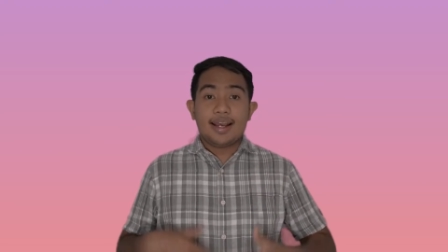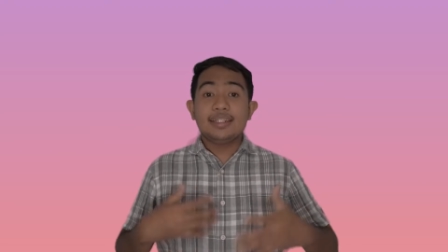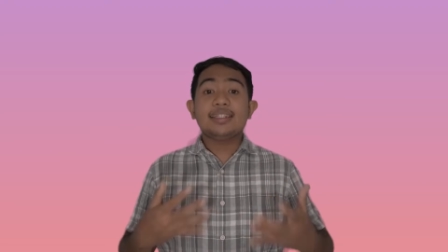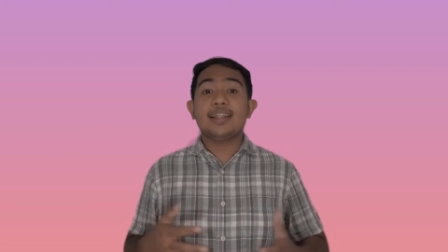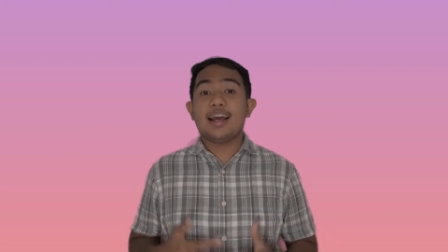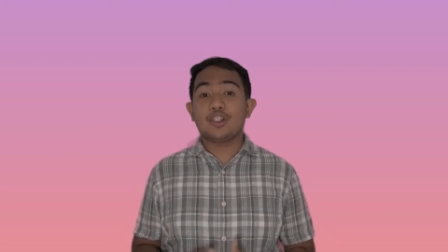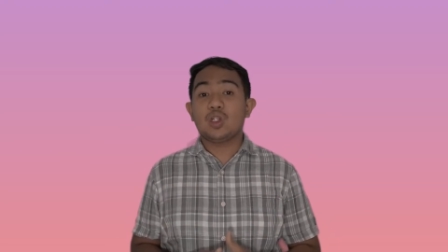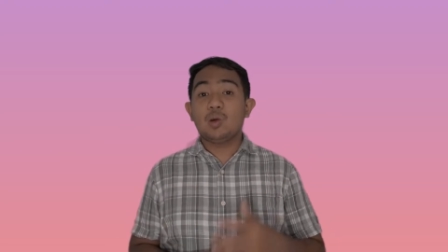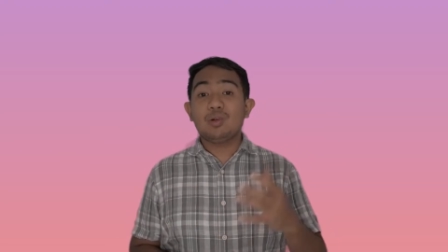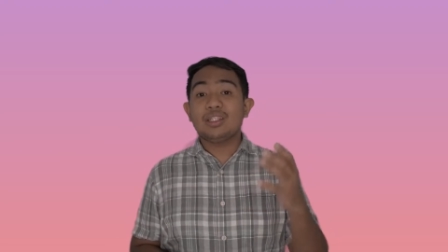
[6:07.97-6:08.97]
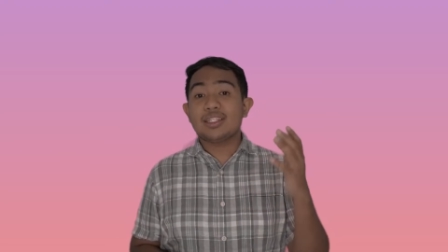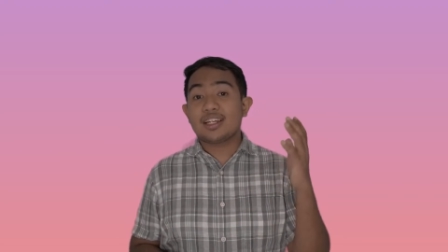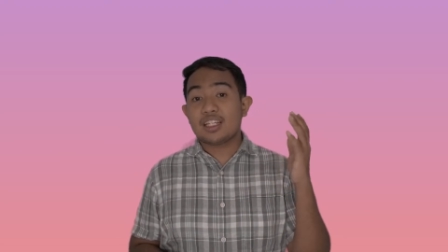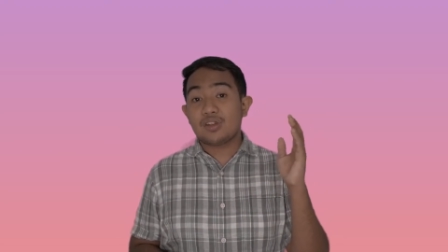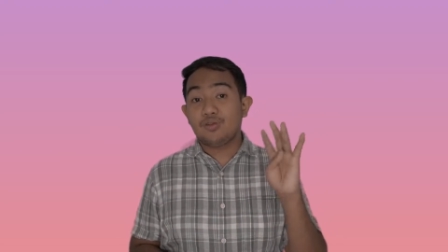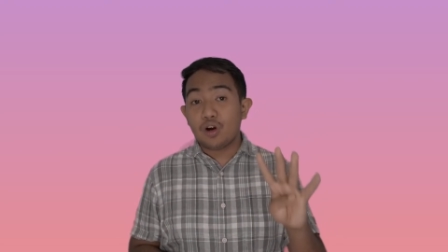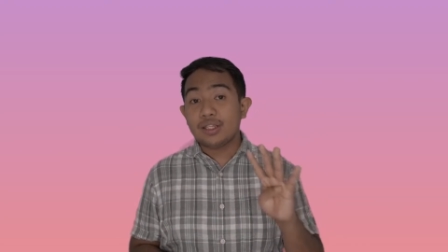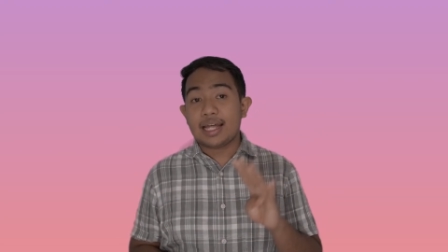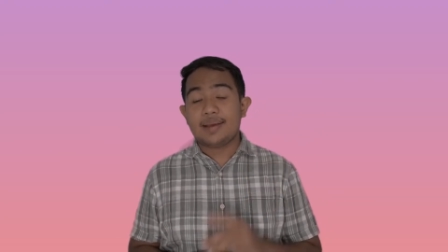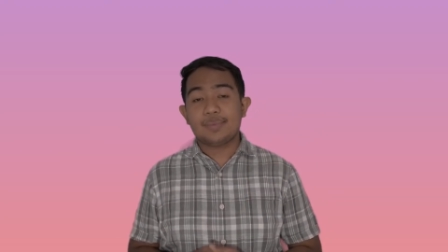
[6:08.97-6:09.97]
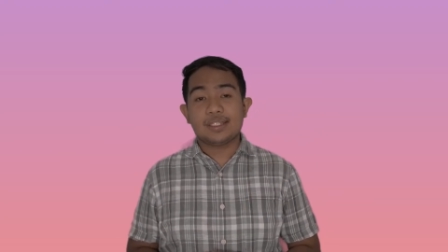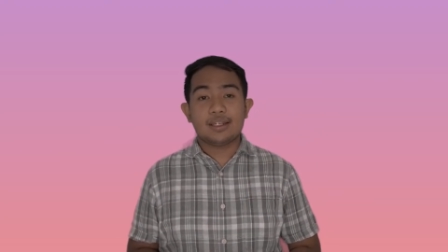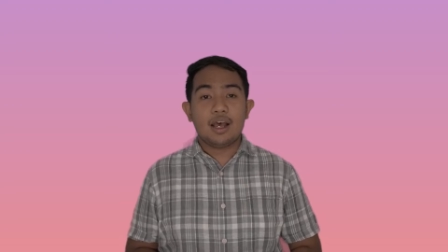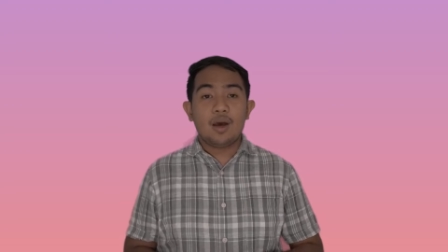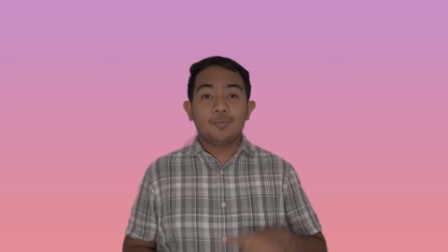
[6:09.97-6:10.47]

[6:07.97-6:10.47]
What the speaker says: In this lecture, we will discuss 4 types: